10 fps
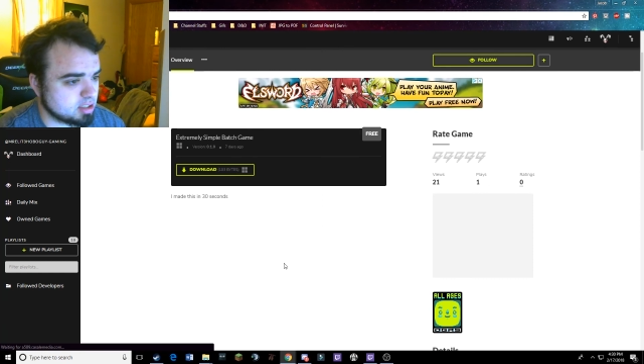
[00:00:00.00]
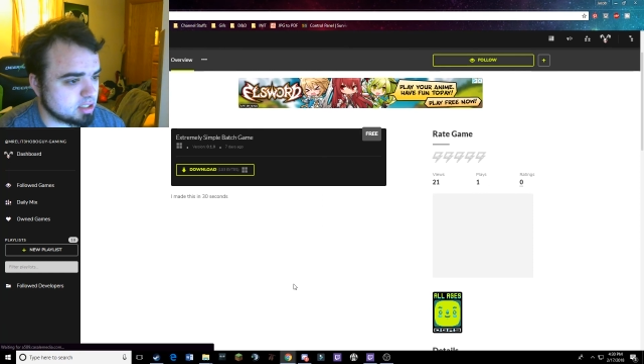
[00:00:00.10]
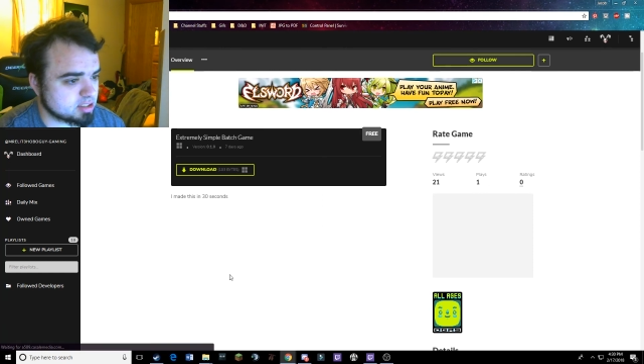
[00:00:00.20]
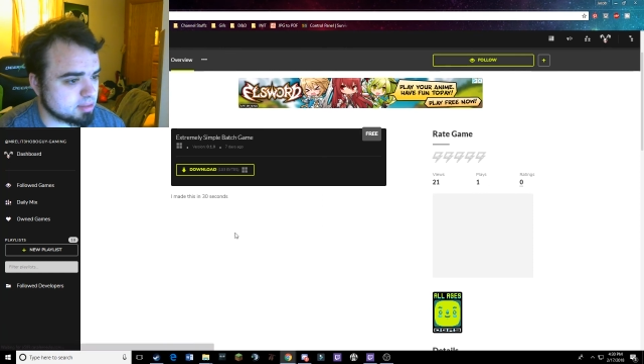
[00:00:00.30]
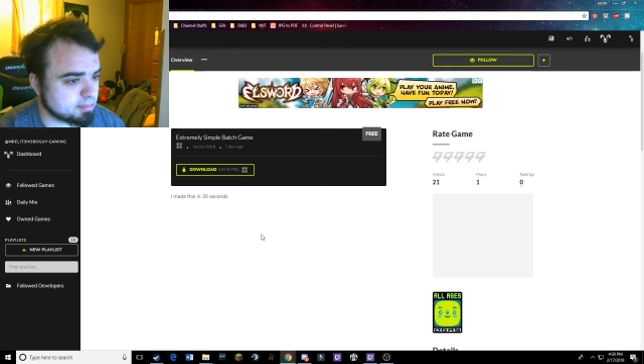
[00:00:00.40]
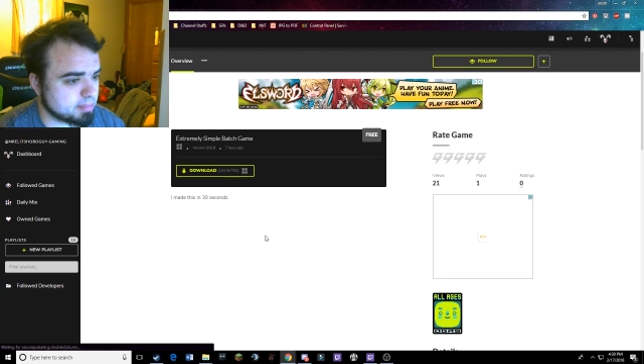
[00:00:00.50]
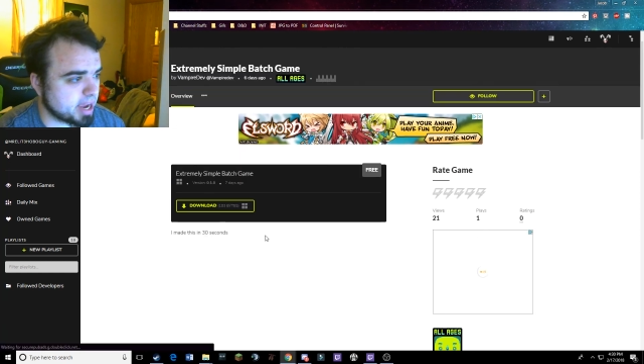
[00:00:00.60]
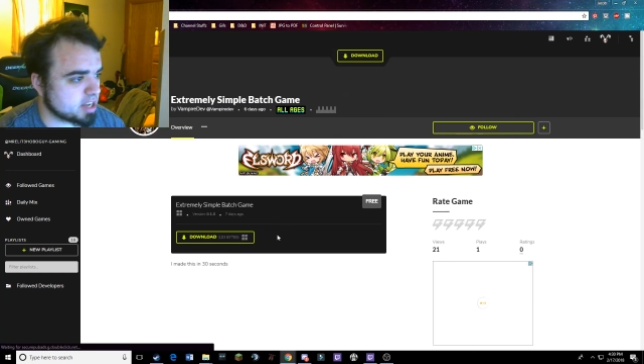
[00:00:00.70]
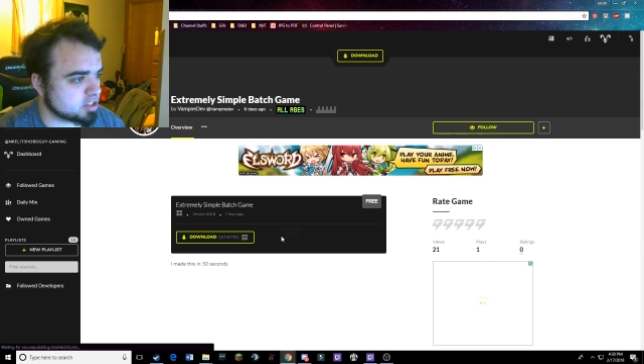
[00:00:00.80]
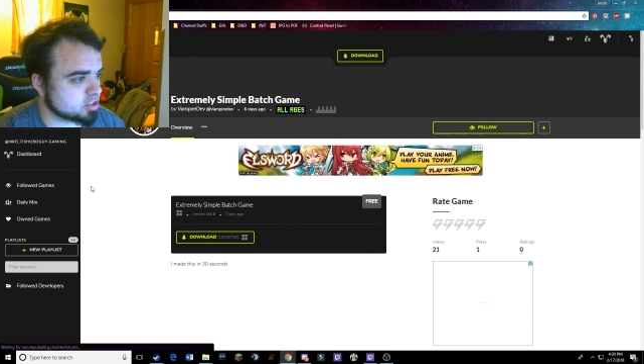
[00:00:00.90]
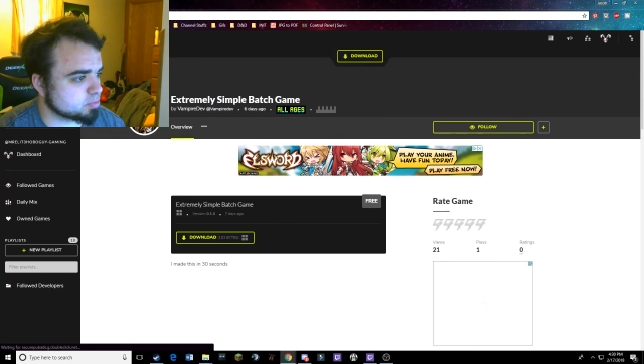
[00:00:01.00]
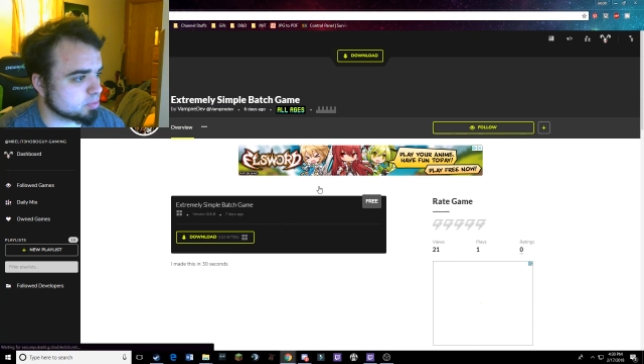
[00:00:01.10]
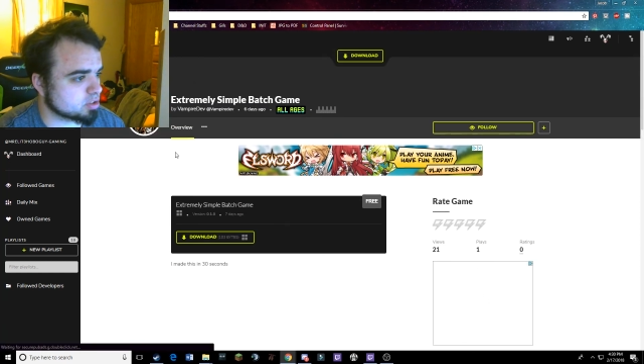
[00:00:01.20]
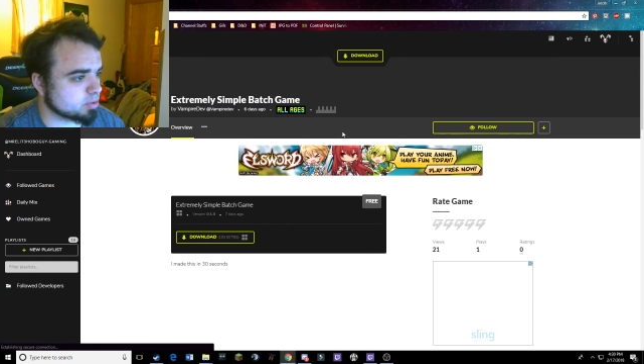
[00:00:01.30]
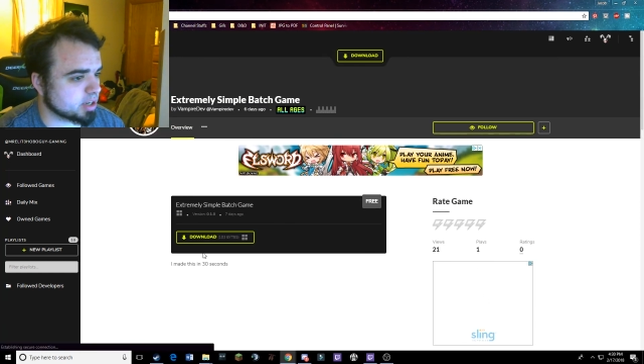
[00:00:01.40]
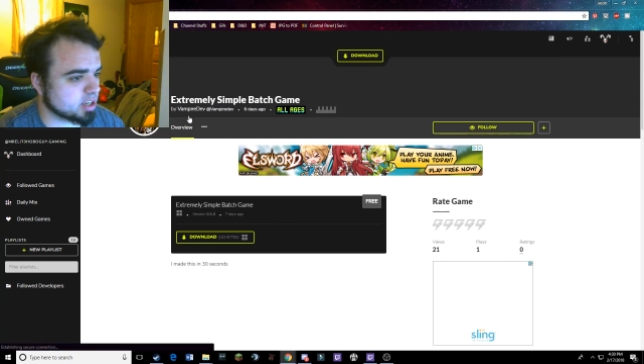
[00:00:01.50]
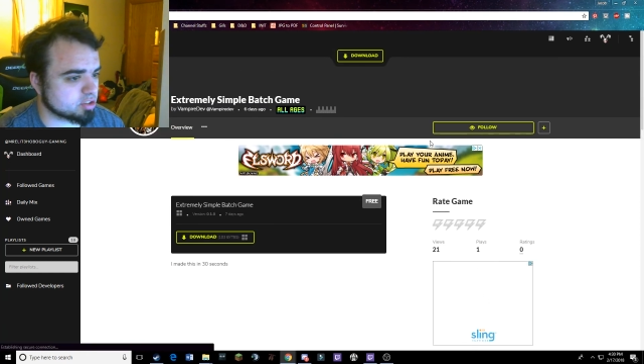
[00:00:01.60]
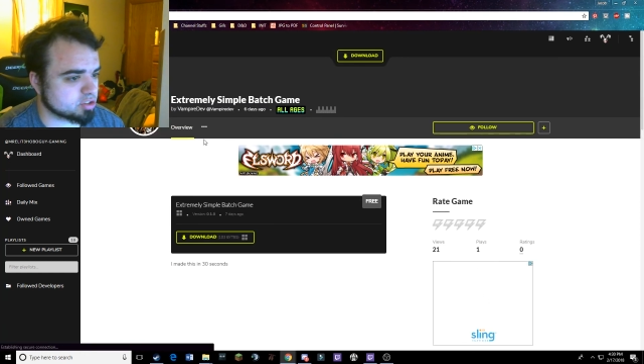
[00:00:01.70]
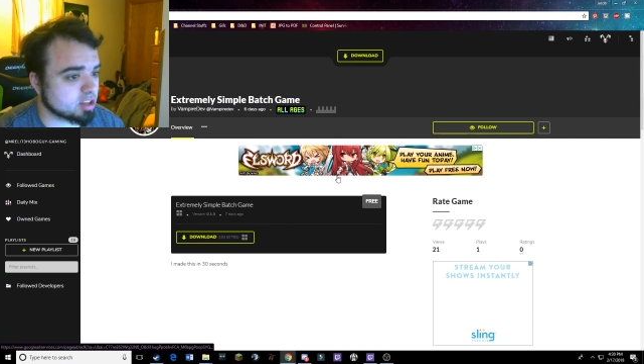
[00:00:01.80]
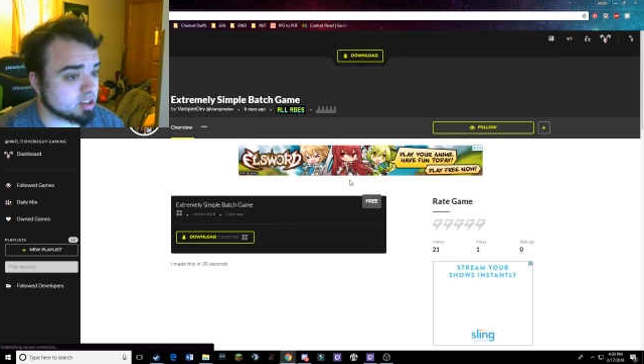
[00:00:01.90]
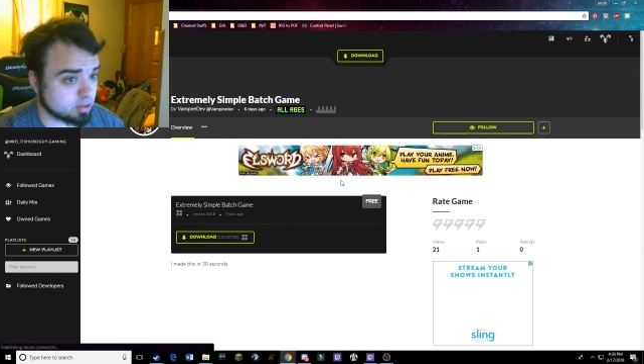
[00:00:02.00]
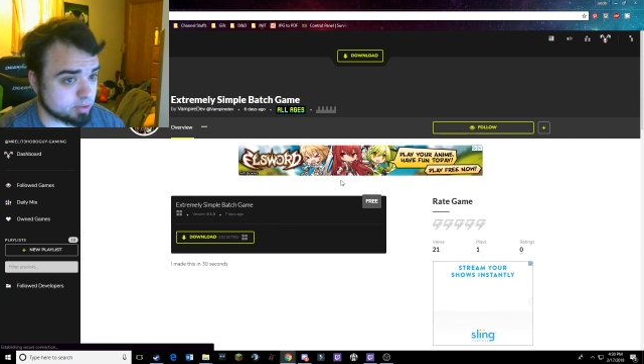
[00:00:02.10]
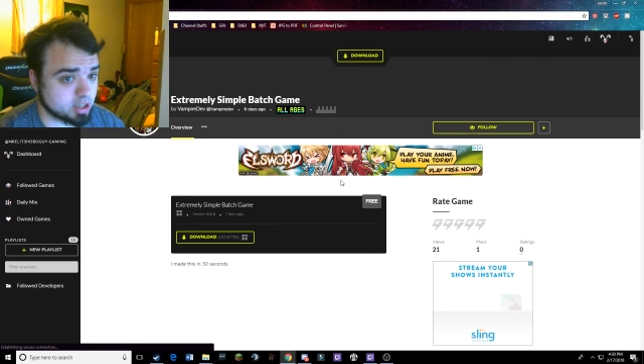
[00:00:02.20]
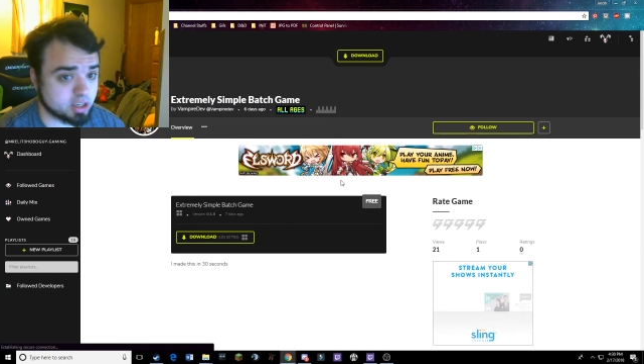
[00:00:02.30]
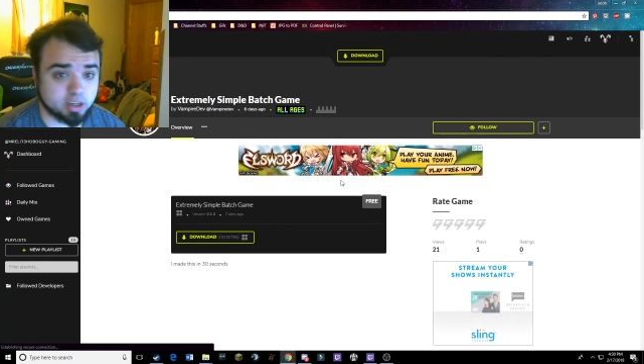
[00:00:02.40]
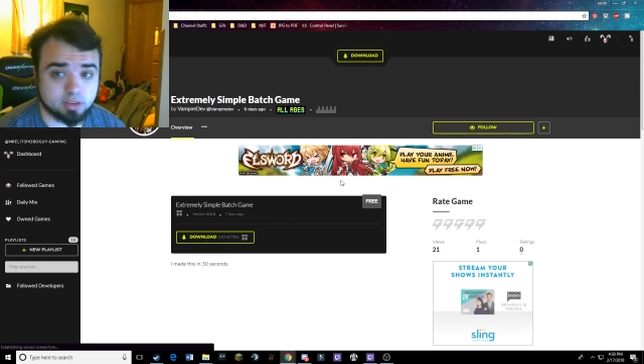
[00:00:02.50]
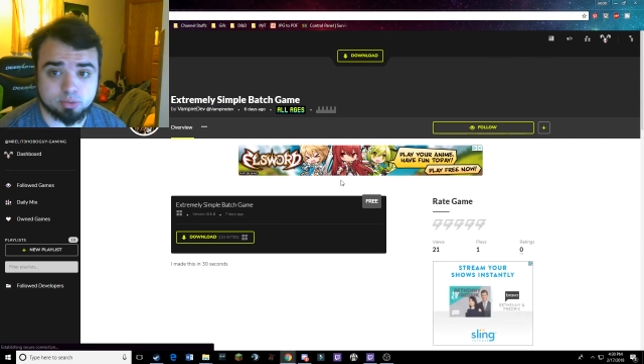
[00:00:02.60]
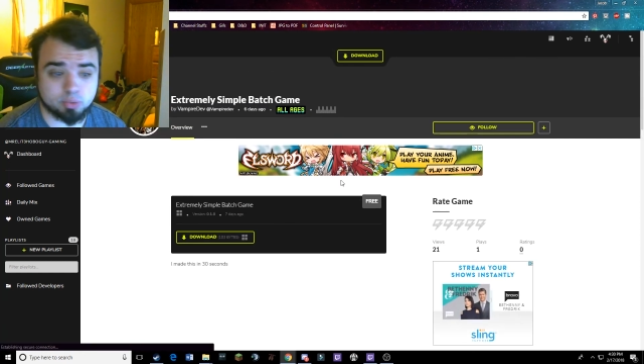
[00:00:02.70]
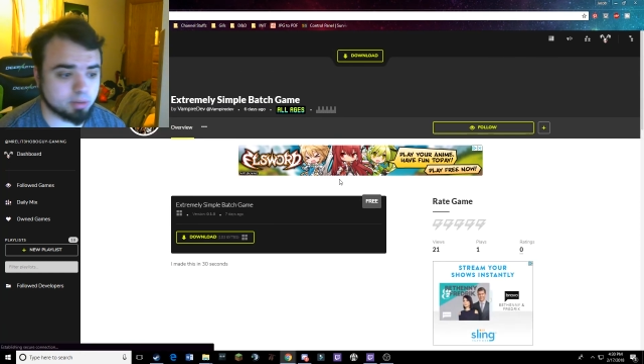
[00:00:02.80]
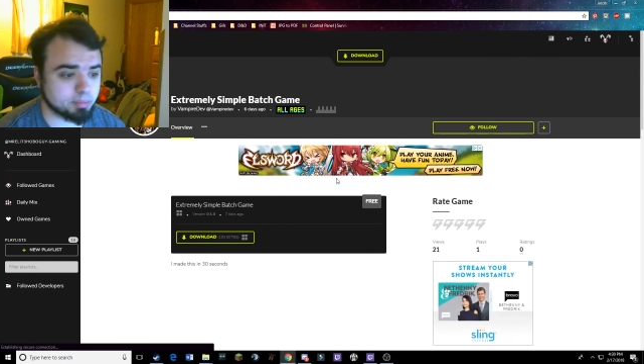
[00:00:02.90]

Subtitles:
doesn't match what's going on. There's nothing going on in here for one,